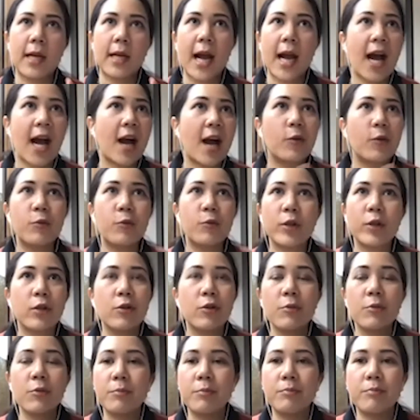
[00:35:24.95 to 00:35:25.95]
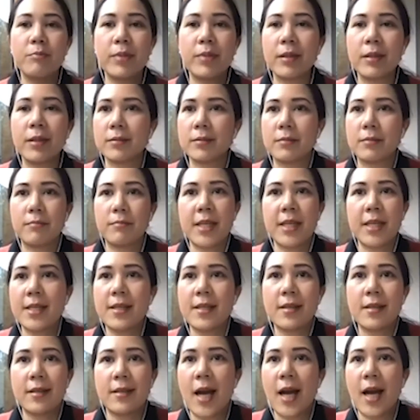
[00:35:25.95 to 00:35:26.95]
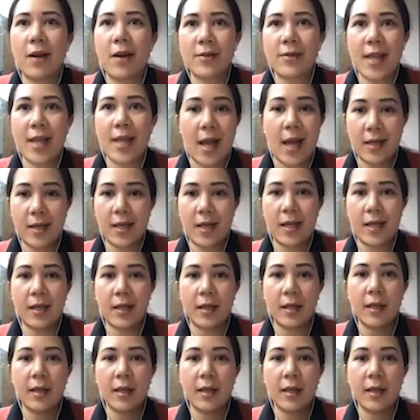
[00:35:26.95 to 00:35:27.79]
how would you be, be outstanding